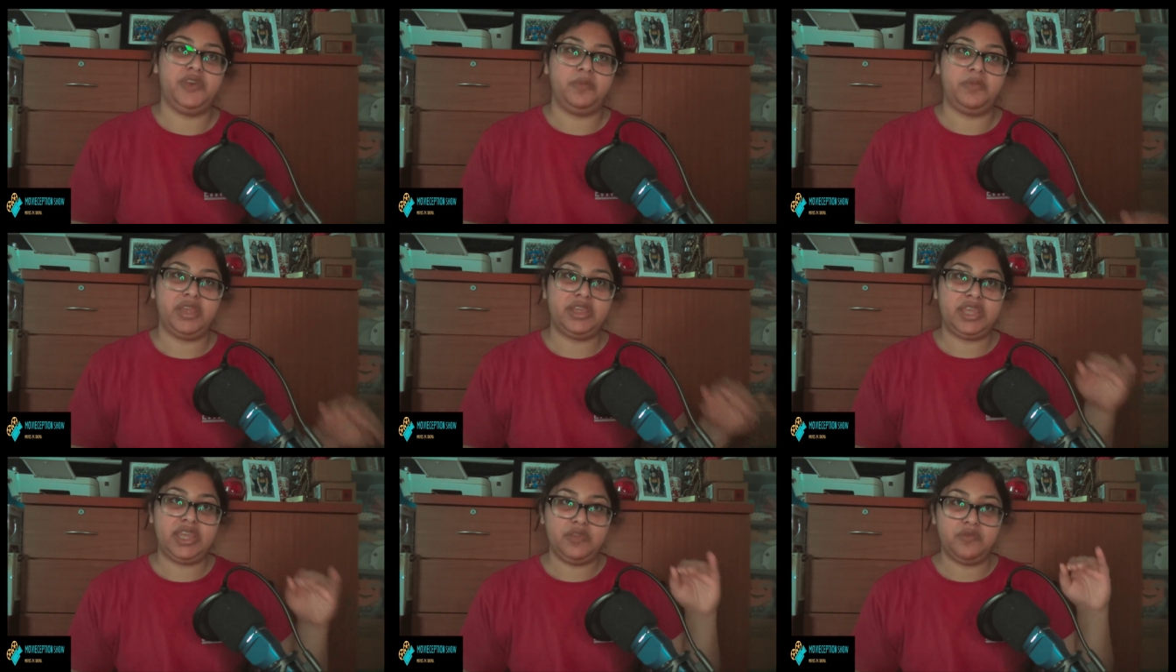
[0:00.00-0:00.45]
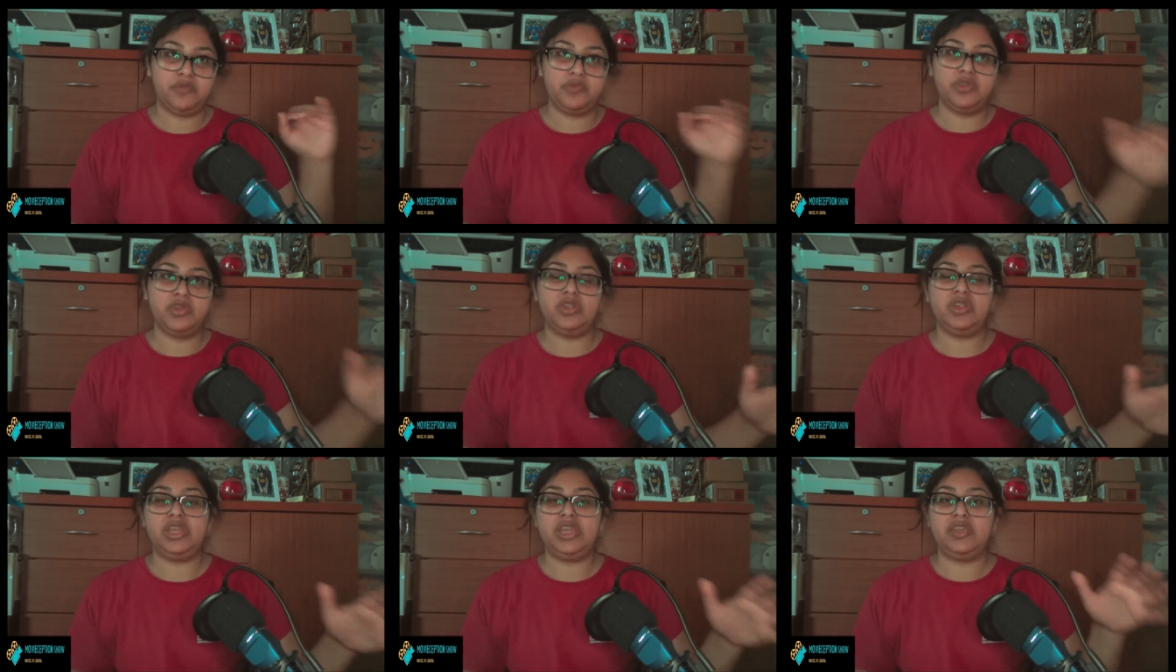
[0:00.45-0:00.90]
Like, he
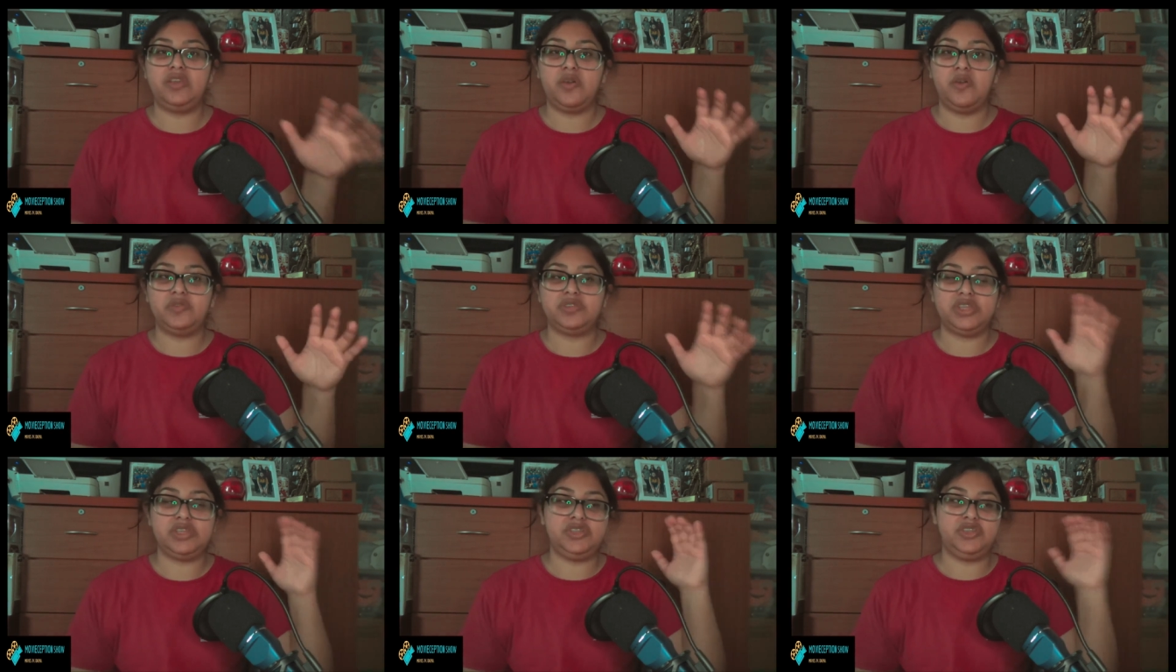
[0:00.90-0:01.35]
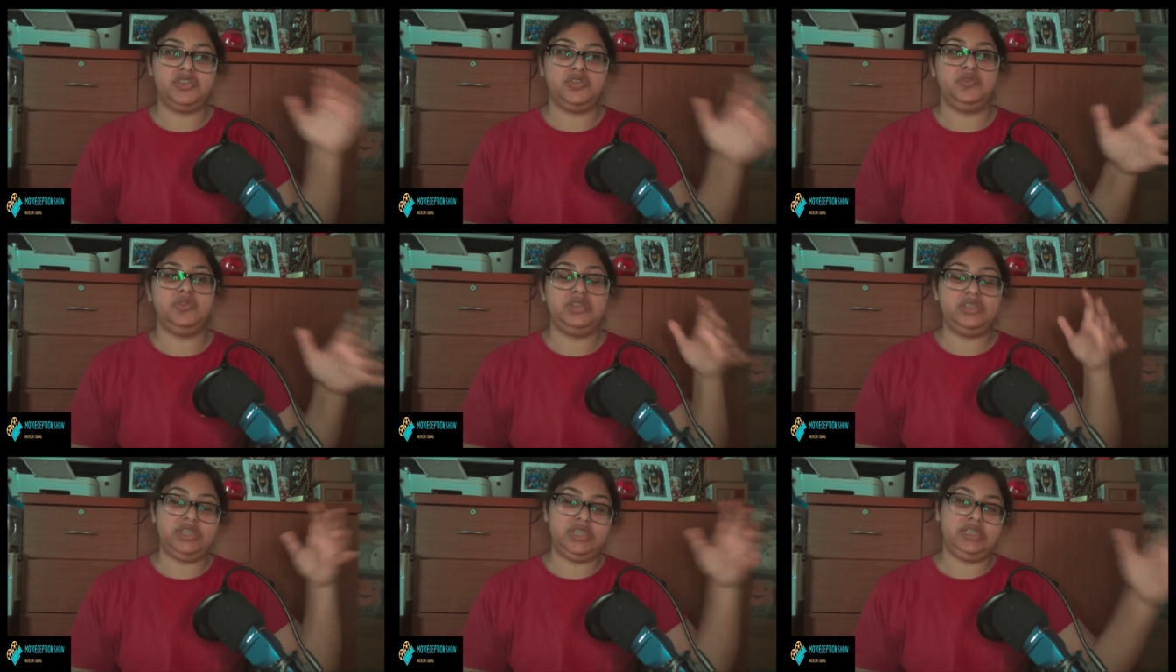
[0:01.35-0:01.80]
really goes into the
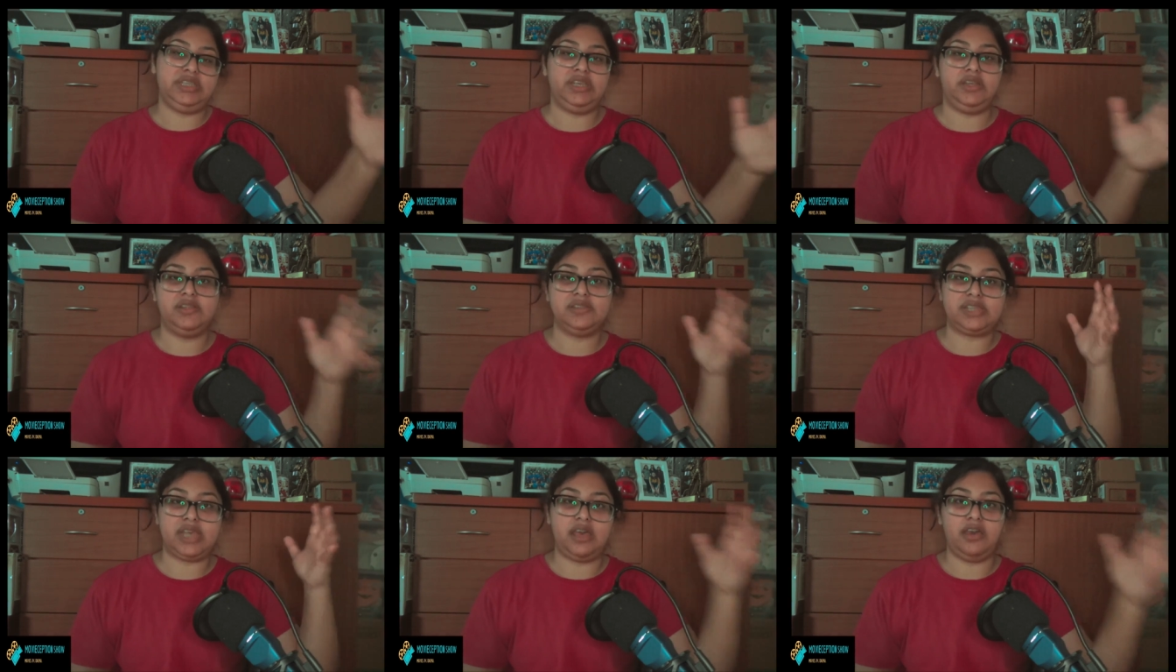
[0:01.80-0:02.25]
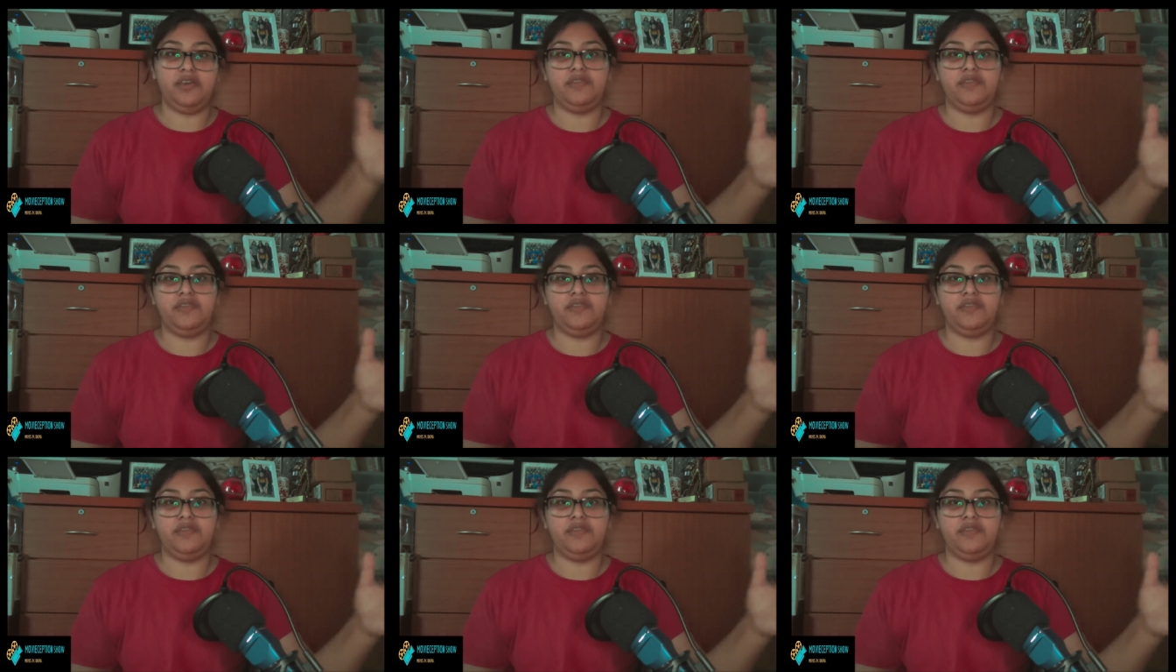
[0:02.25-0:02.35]
details of